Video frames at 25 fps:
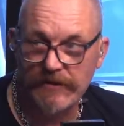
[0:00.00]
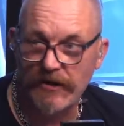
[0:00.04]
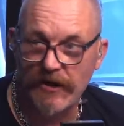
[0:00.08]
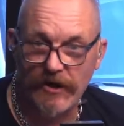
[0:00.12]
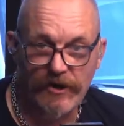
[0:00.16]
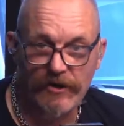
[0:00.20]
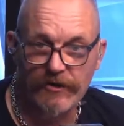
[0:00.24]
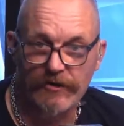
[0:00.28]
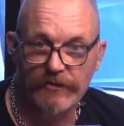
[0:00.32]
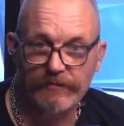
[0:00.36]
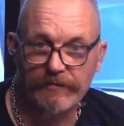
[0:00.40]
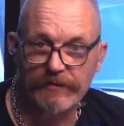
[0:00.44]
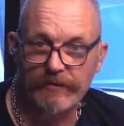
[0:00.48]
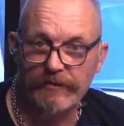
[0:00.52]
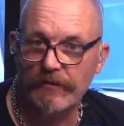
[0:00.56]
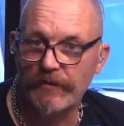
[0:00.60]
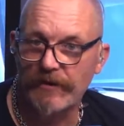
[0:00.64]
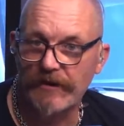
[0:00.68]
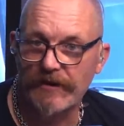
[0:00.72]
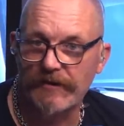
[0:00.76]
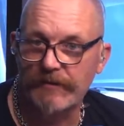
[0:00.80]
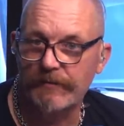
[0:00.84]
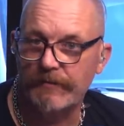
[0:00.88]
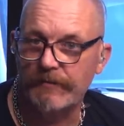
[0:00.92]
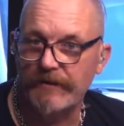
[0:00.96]
Arguably
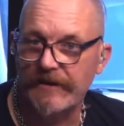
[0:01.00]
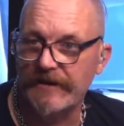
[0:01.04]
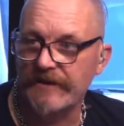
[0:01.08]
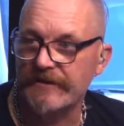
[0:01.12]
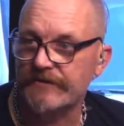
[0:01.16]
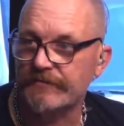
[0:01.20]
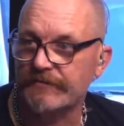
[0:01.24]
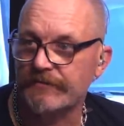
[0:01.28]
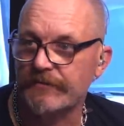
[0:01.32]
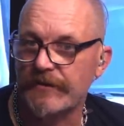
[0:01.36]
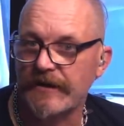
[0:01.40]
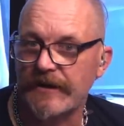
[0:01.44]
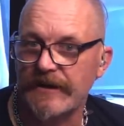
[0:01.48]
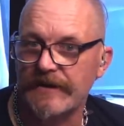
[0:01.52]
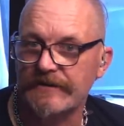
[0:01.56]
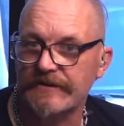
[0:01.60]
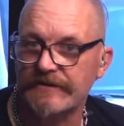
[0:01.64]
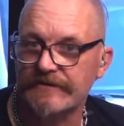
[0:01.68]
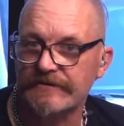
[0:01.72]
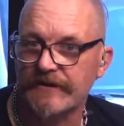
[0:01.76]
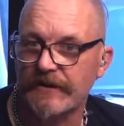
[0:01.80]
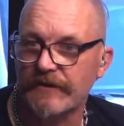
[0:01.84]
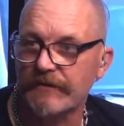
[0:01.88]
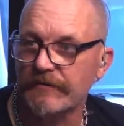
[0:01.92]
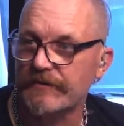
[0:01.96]
one of the biggest free
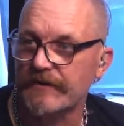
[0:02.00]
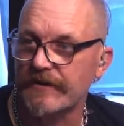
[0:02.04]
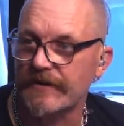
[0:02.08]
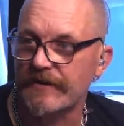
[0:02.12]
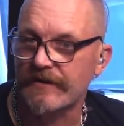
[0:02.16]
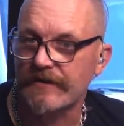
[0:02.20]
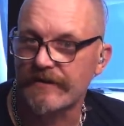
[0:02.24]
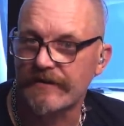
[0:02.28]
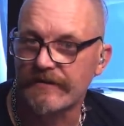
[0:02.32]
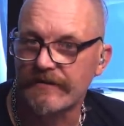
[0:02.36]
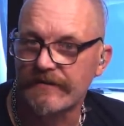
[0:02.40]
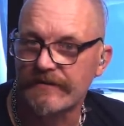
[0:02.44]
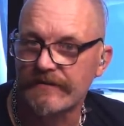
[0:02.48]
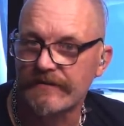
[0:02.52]
agents out there.